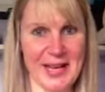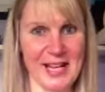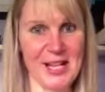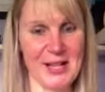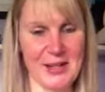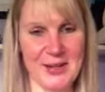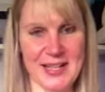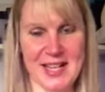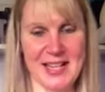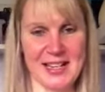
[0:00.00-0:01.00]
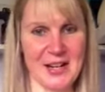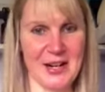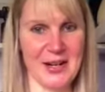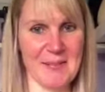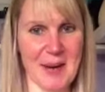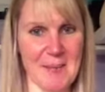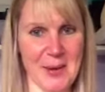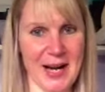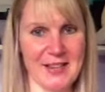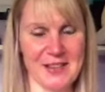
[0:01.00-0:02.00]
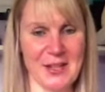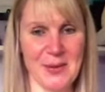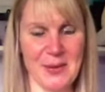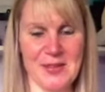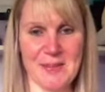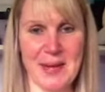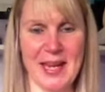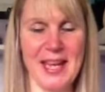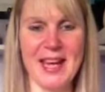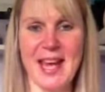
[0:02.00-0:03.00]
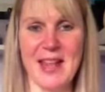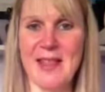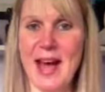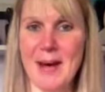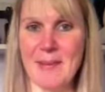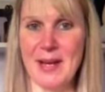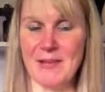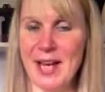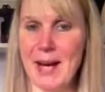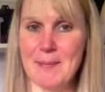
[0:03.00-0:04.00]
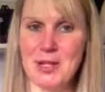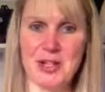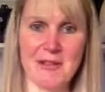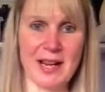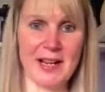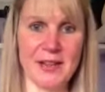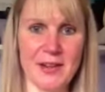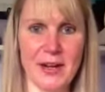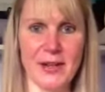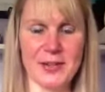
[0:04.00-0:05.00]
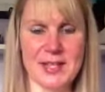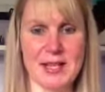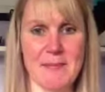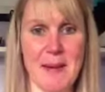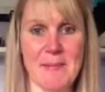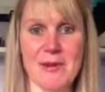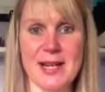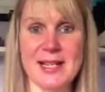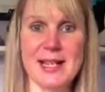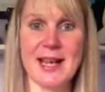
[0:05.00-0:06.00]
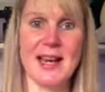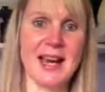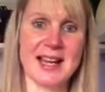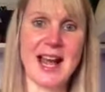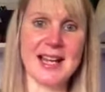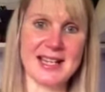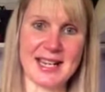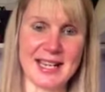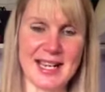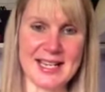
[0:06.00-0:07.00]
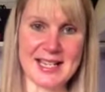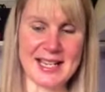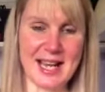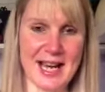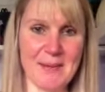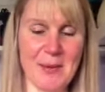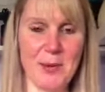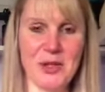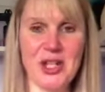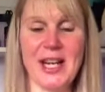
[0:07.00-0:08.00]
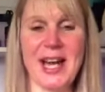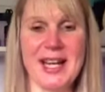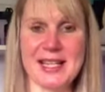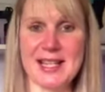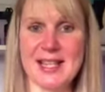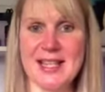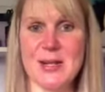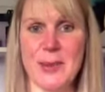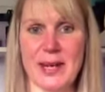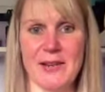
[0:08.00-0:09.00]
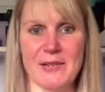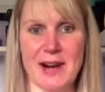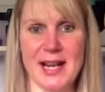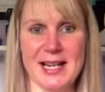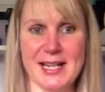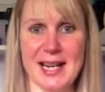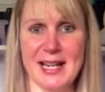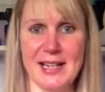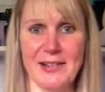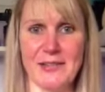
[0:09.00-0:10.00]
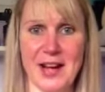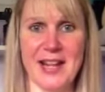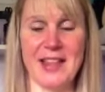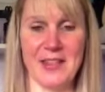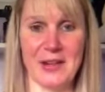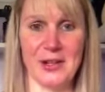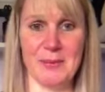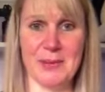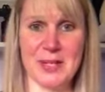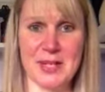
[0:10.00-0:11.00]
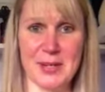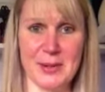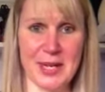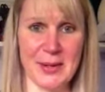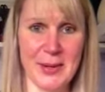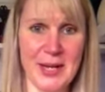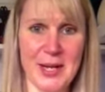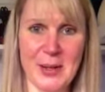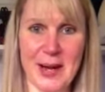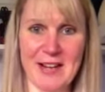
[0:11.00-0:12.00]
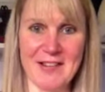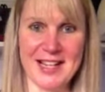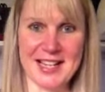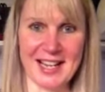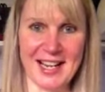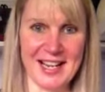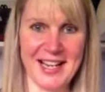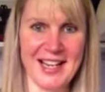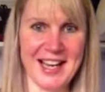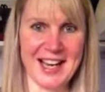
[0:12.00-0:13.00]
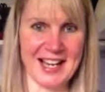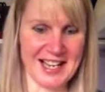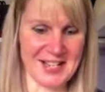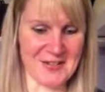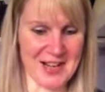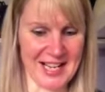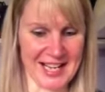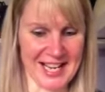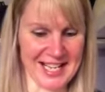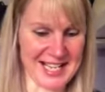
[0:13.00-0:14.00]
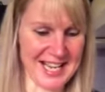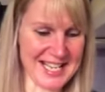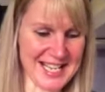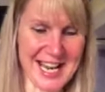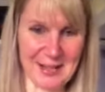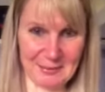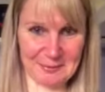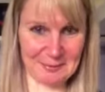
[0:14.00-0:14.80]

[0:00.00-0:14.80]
include in your memoir. So you want to be in the habit of capturing thoughts and memories and ideas. And once you get into the swing of writing, you'll find that they come to you quite readily. It's really exciting.